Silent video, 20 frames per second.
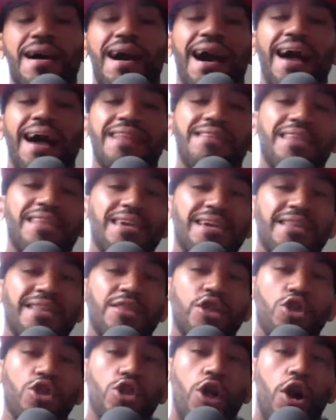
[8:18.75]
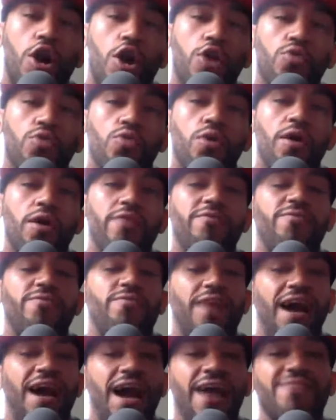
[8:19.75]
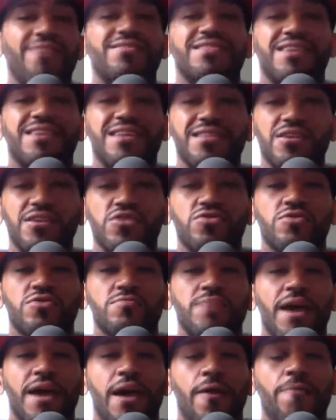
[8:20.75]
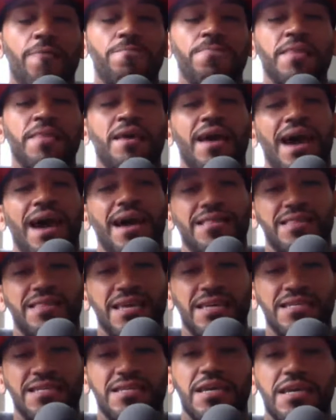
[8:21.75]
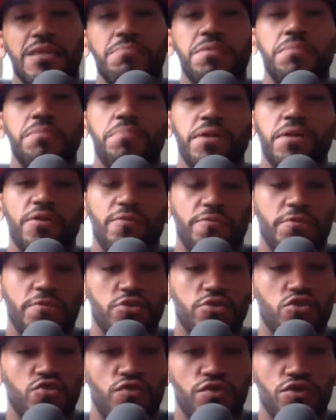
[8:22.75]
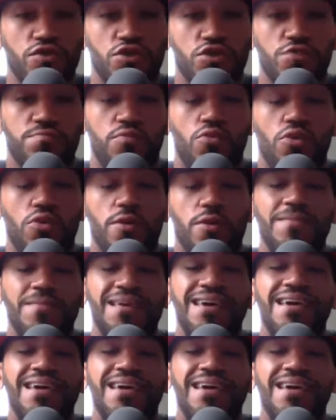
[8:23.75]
I think in the long run, 5, 10 years from now, I think it's going to be beneficial for the sport.